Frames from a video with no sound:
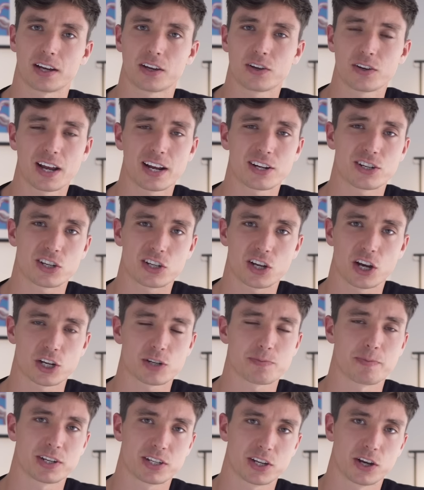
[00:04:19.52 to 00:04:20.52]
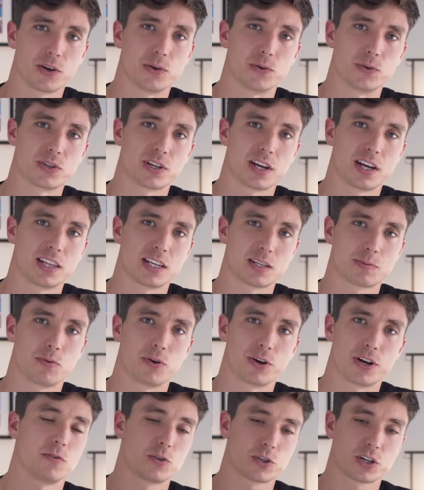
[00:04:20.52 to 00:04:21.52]
I couldn't actually touch my toes at this
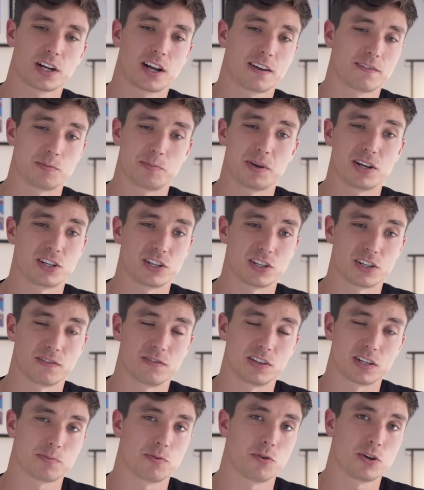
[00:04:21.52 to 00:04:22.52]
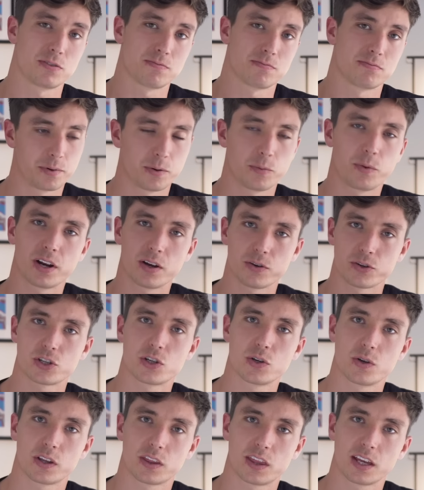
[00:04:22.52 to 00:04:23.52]
point. Unfortunately, I don't have any pictures of this point, but when I was
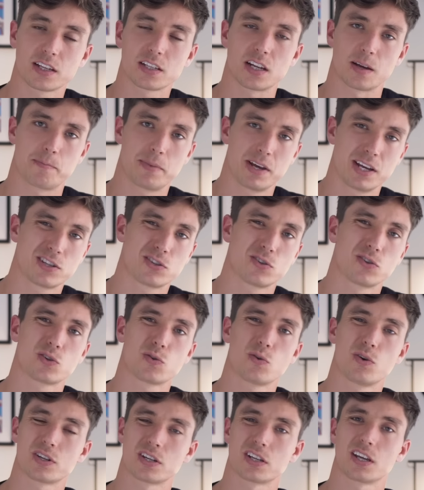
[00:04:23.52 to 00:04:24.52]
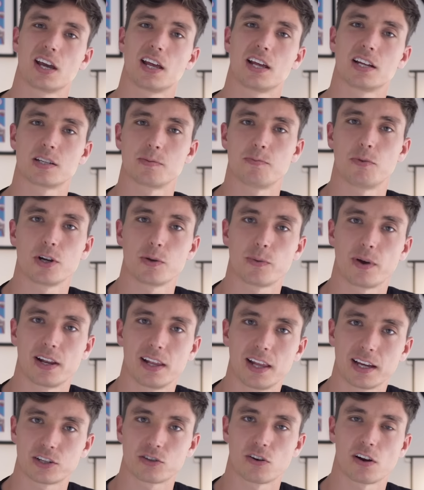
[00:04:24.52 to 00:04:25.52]
doing things like pistol squats and getting into bodyweight
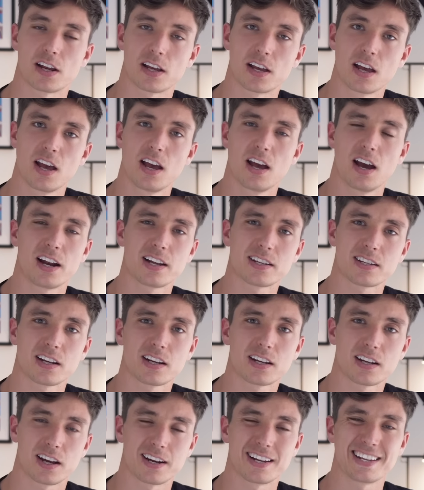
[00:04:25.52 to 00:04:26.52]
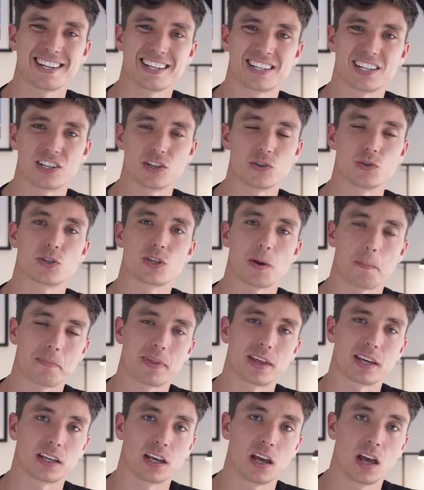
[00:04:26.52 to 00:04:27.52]
leg training, I decided I needed to do
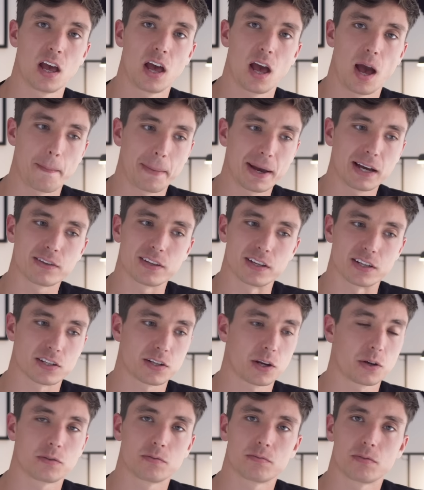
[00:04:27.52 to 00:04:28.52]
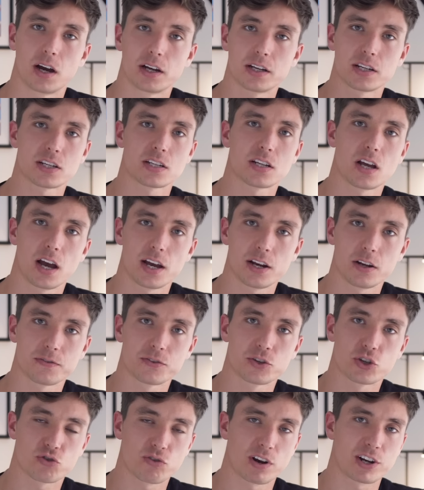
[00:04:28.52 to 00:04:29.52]
something about this. So I just started off
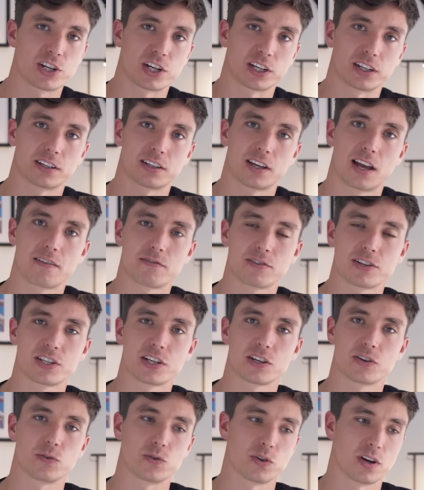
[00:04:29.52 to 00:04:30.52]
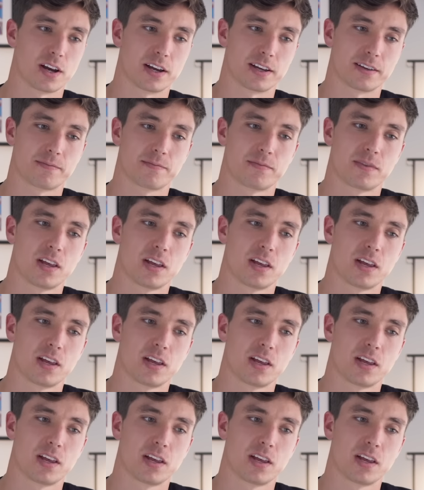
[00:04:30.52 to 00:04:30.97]
stretching every single night.